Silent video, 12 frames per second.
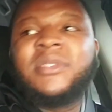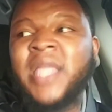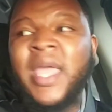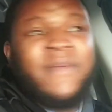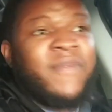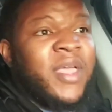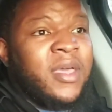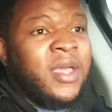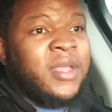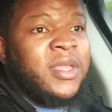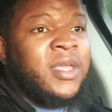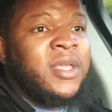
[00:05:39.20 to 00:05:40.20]
Stan Van
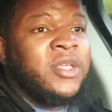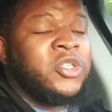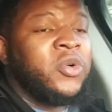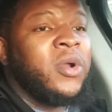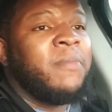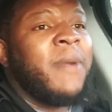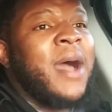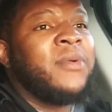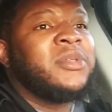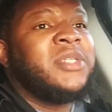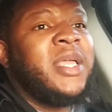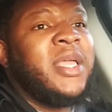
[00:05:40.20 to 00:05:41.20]
Gundy and Jordan
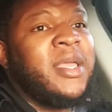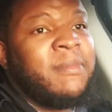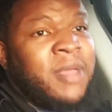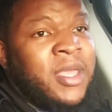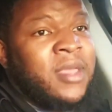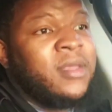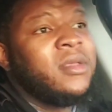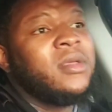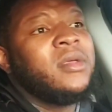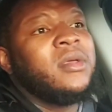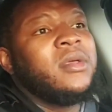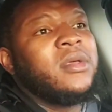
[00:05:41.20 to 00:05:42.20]
Bowers did, man.
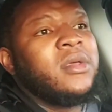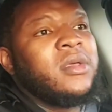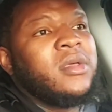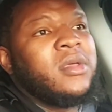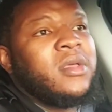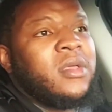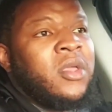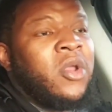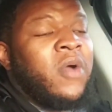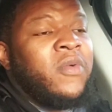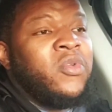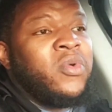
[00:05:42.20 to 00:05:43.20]

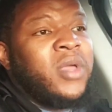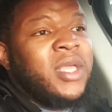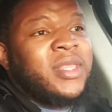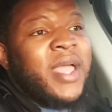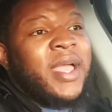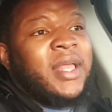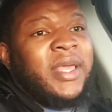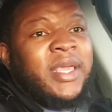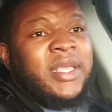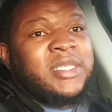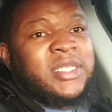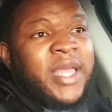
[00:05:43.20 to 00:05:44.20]
You know, you can get that
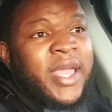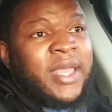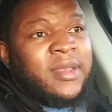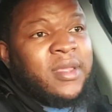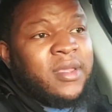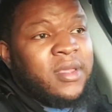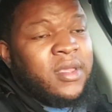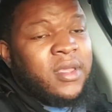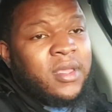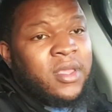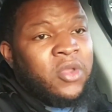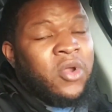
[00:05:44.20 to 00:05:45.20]
clean slate.
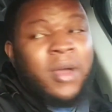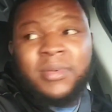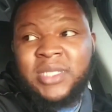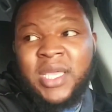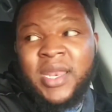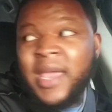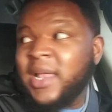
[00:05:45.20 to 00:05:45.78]
You know what I'm saying?